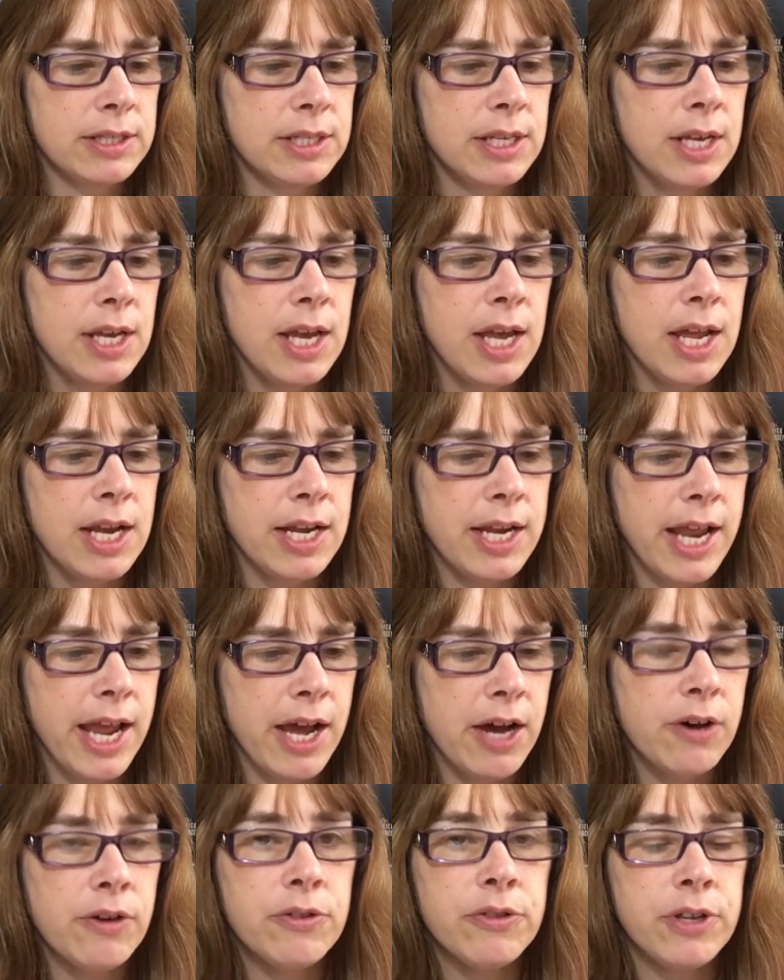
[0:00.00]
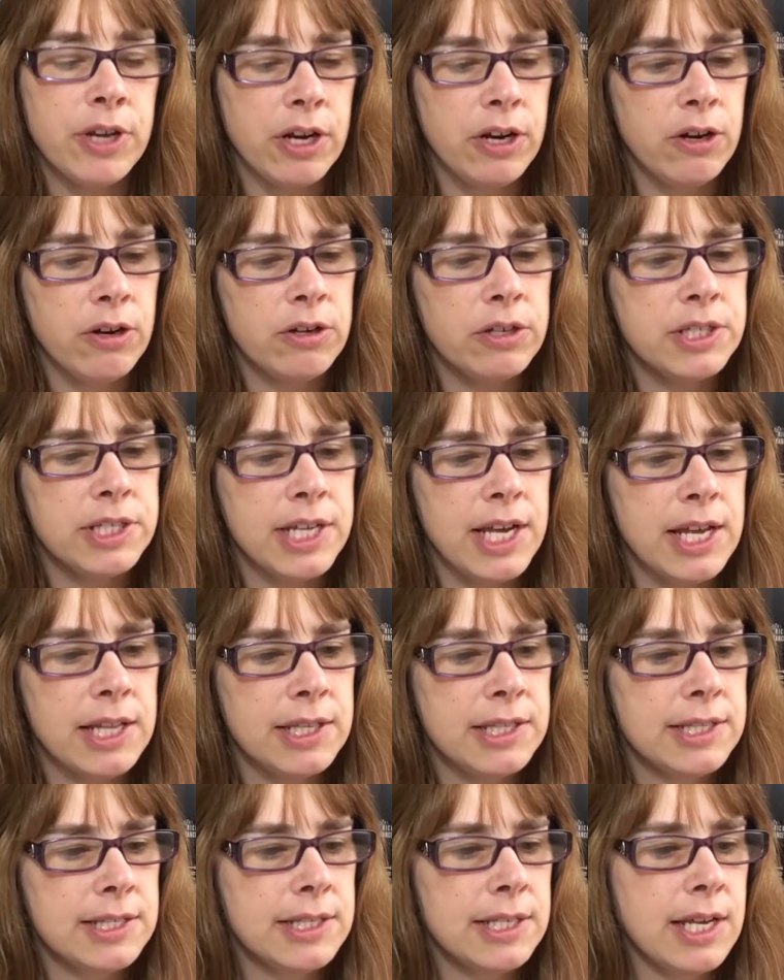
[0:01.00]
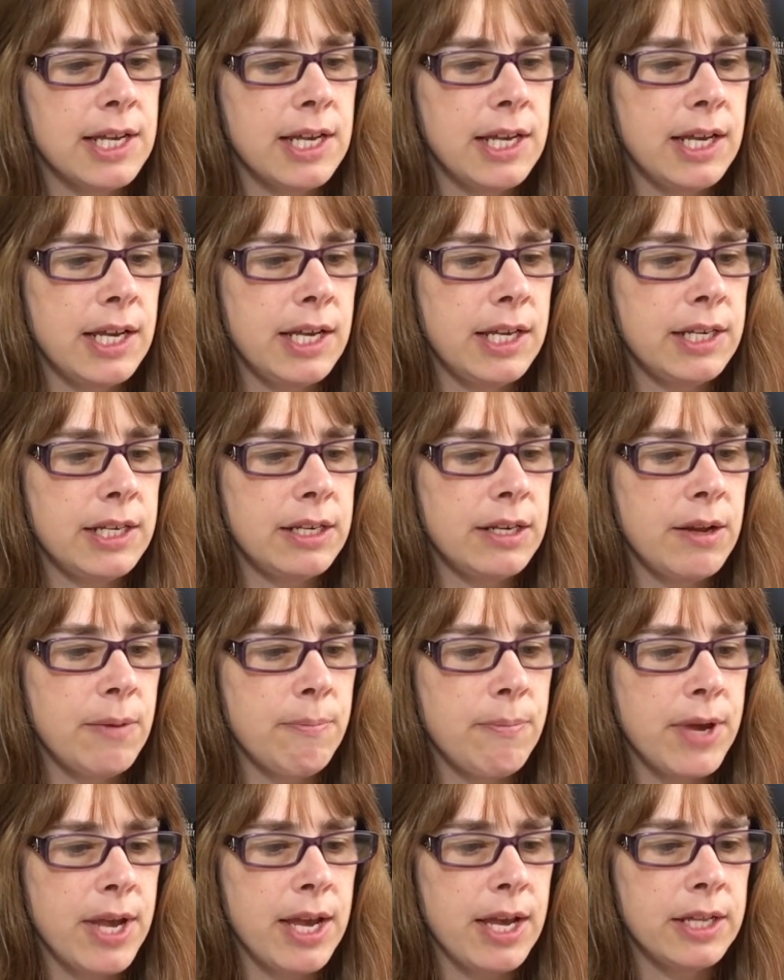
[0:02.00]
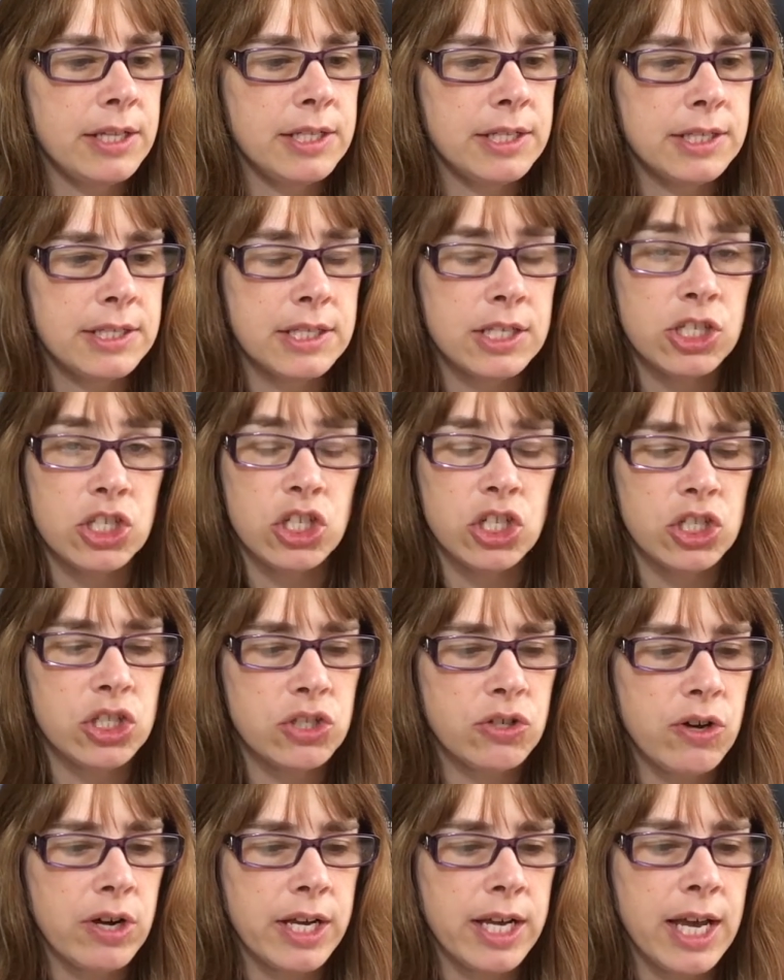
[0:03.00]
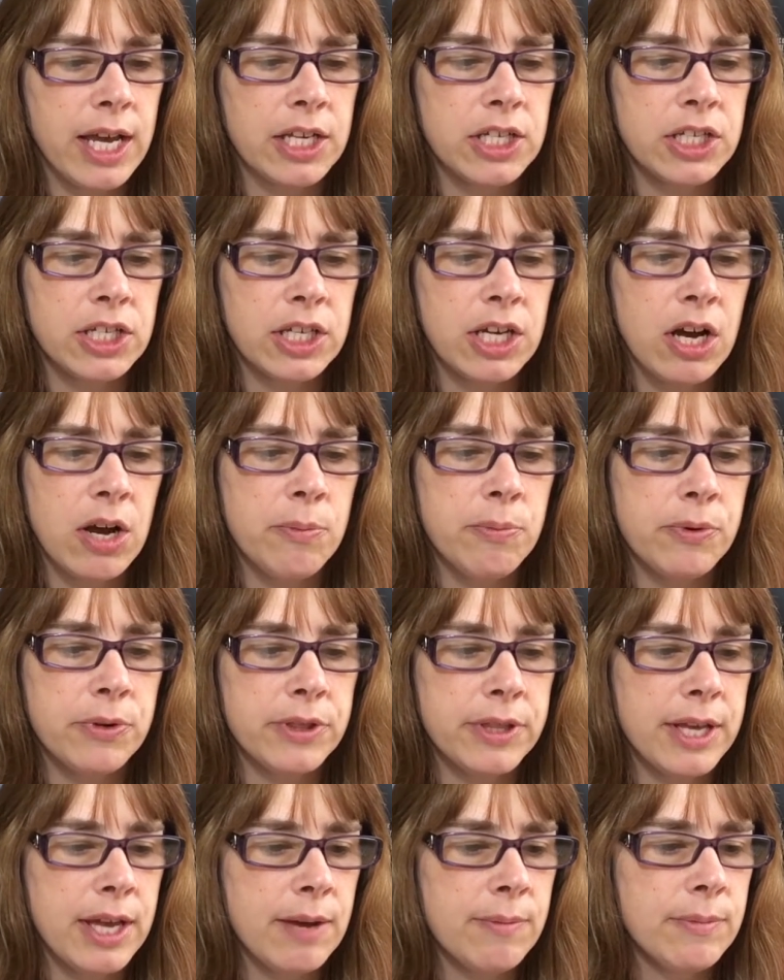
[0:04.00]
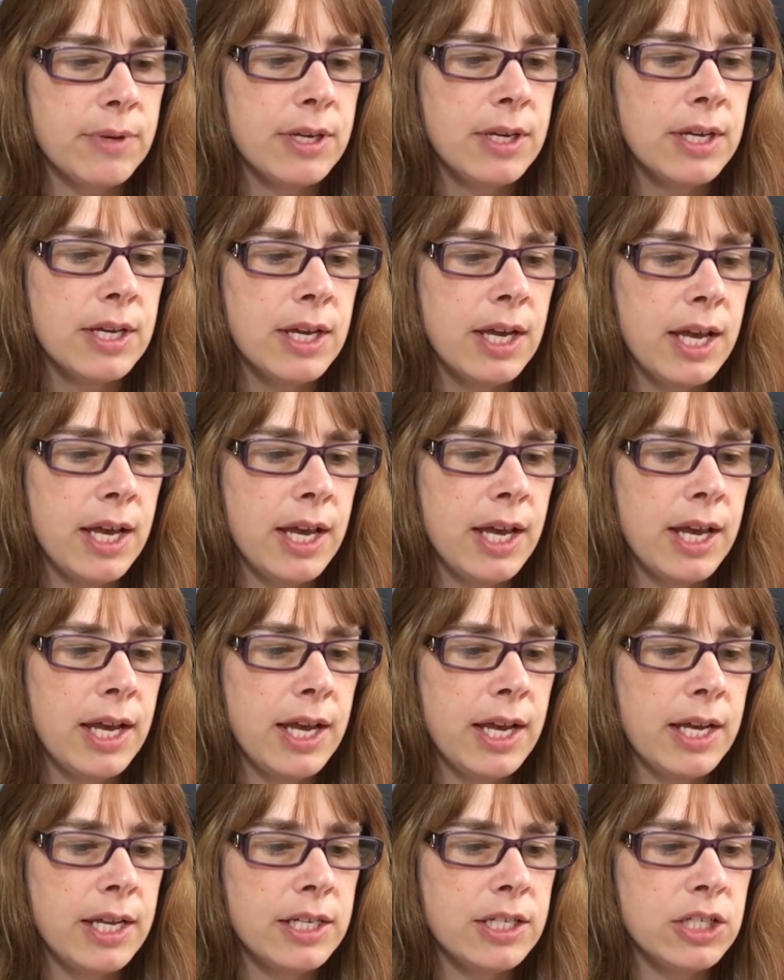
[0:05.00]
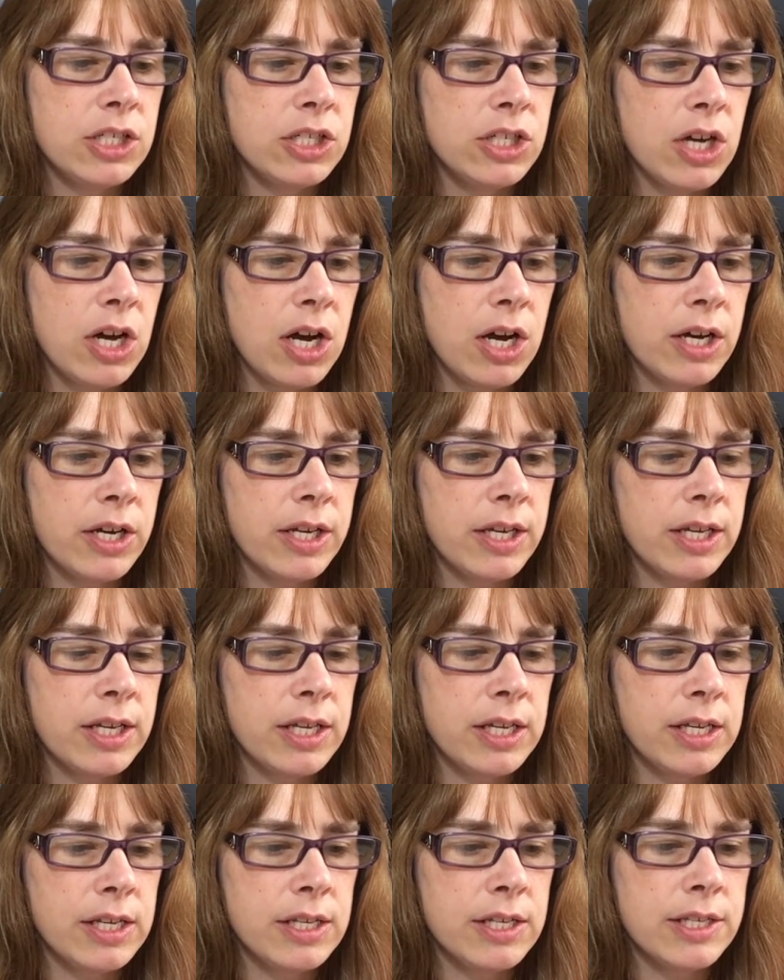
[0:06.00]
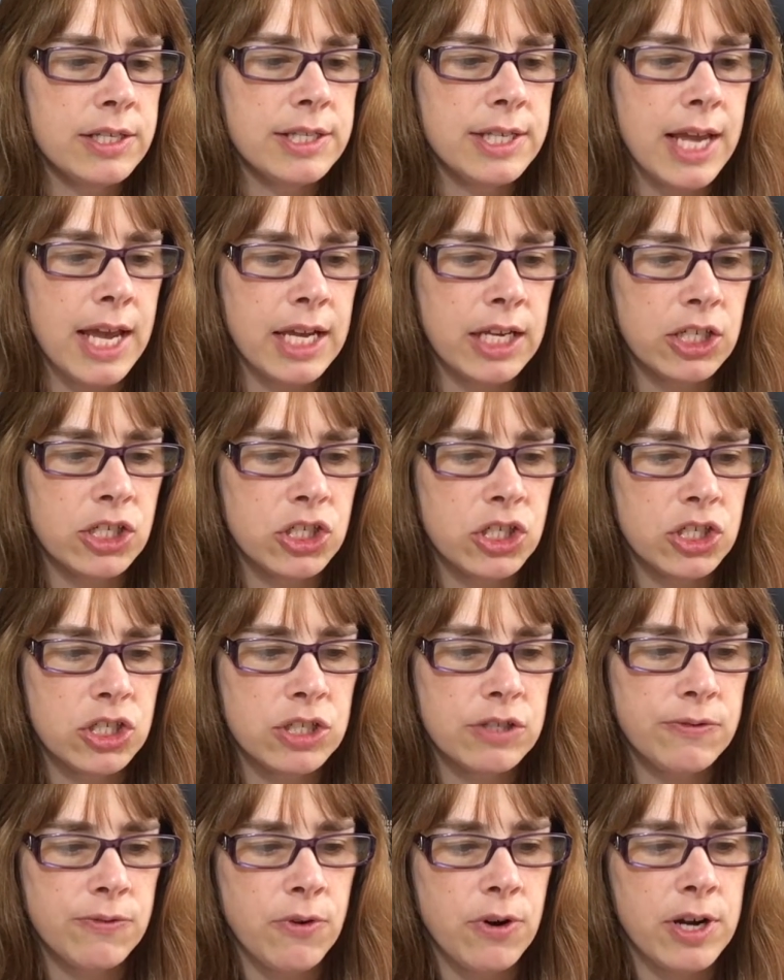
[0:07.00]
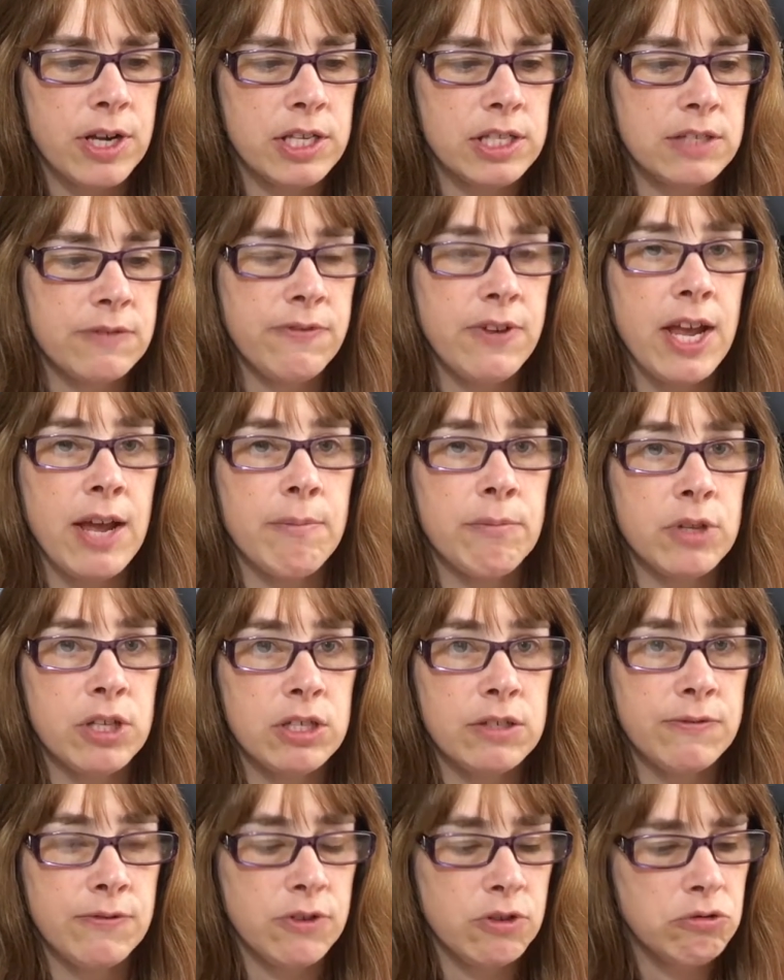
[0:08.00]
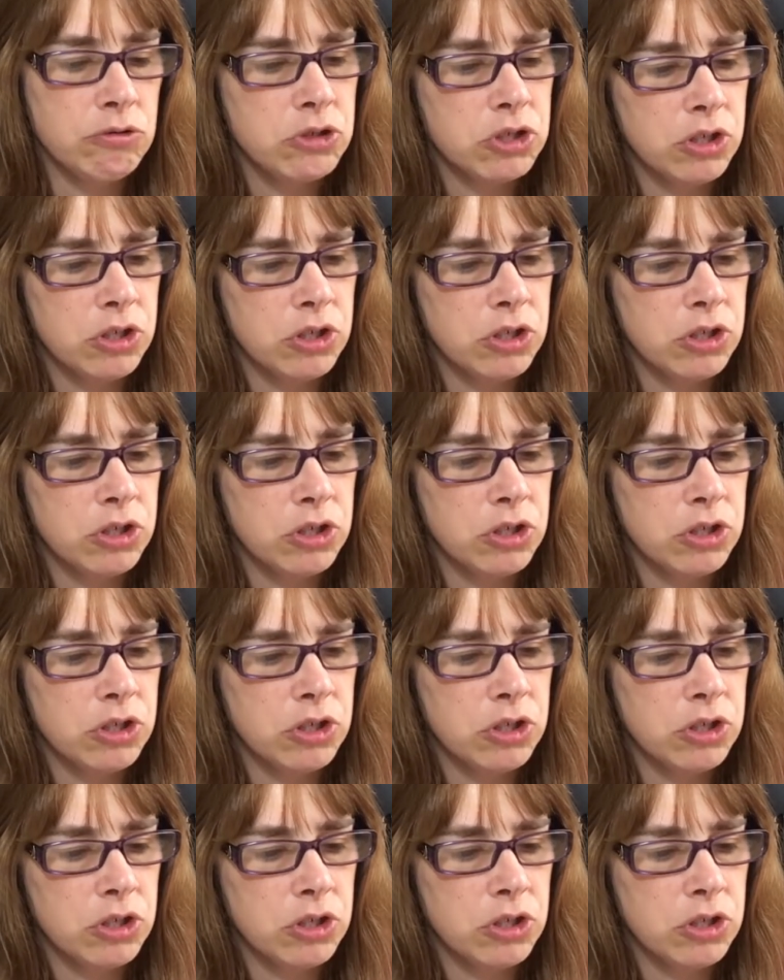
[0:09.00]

Now their debts and bad decisions are catching up with them, and Young is anxious for his family's future.